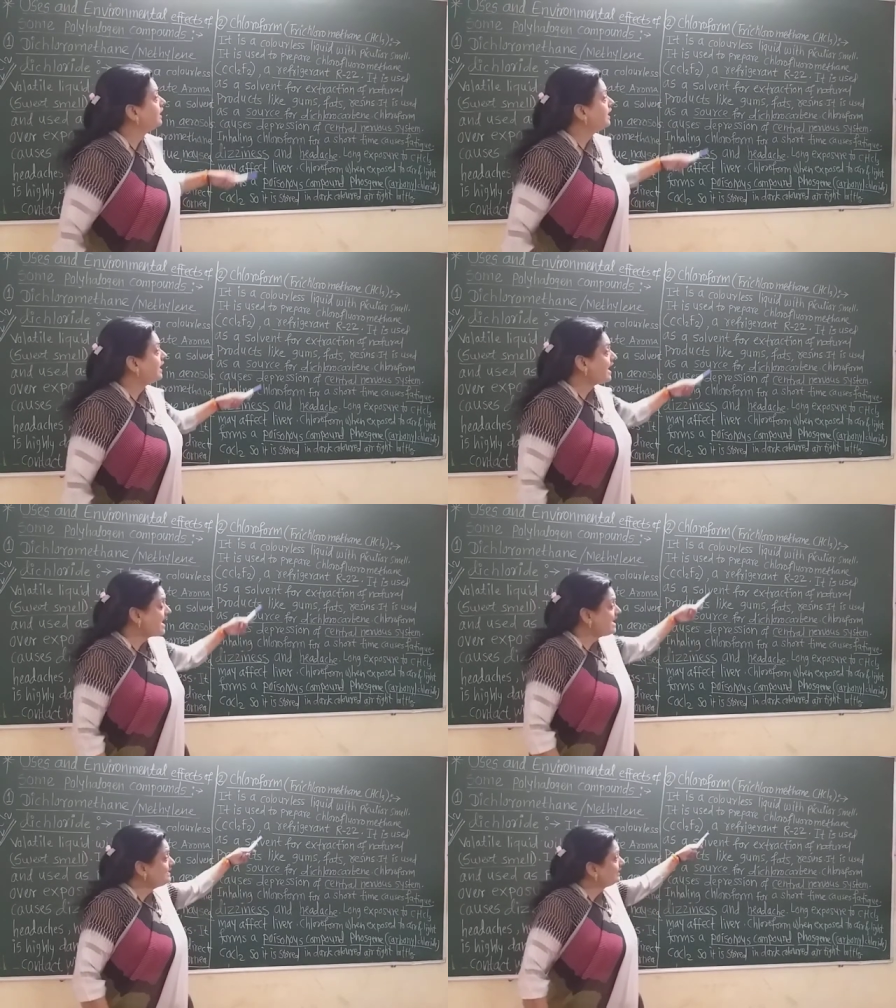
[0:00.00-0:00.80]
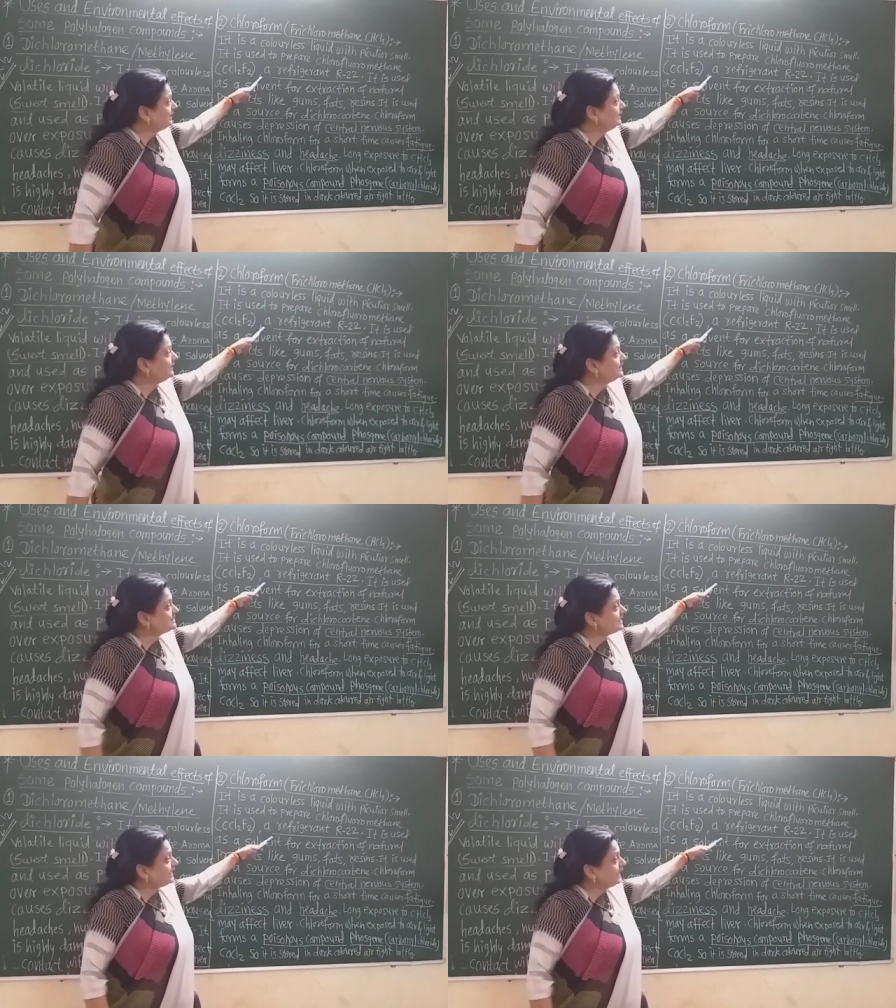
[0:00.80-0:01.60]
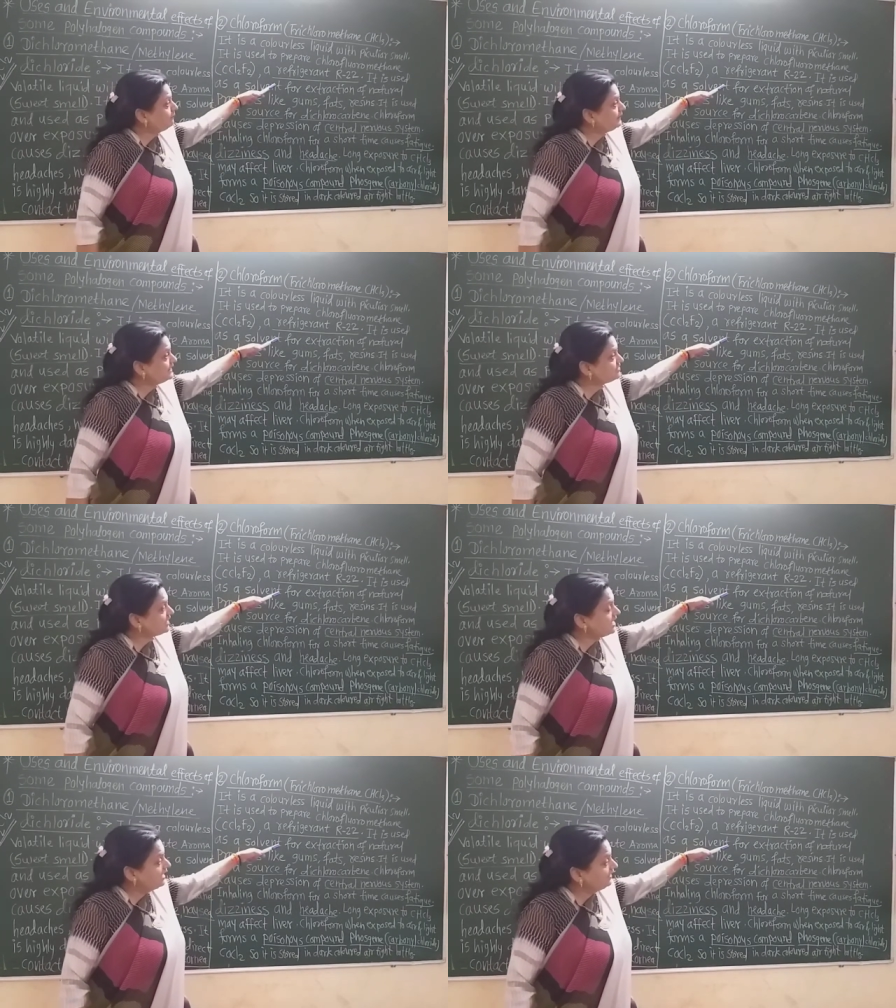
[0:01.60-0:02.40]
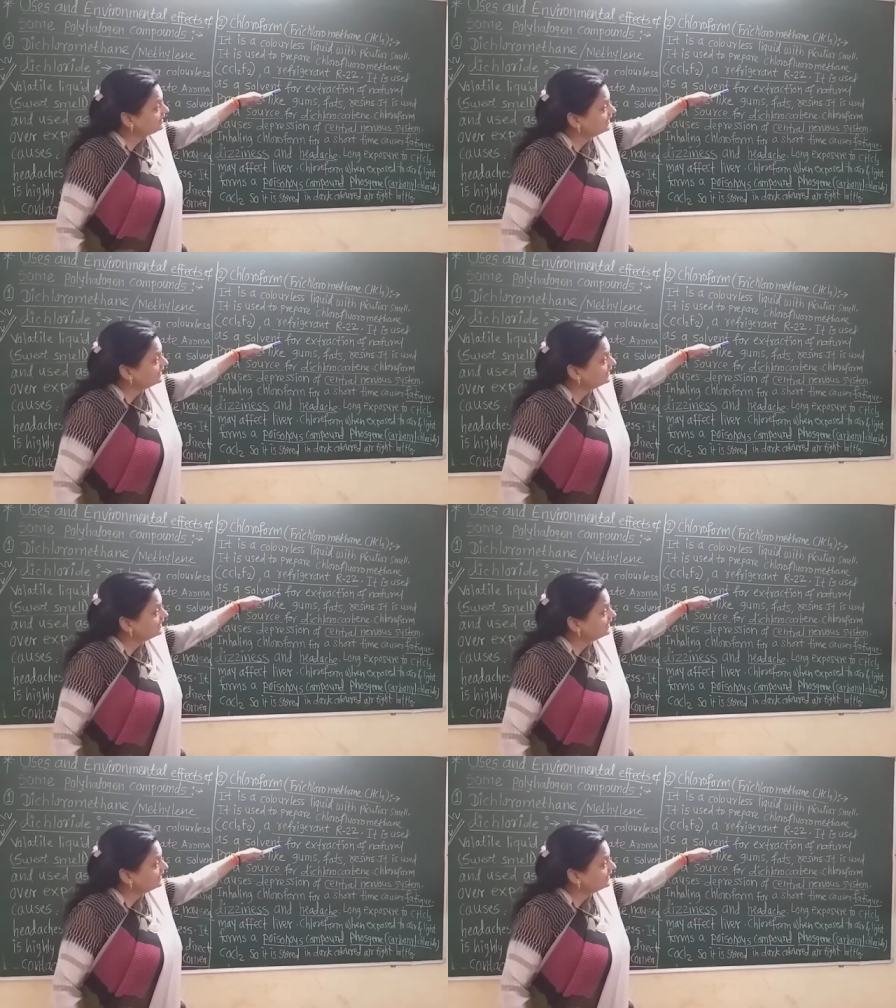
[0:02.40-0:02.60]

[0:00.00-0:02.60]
And it is a refrigerant,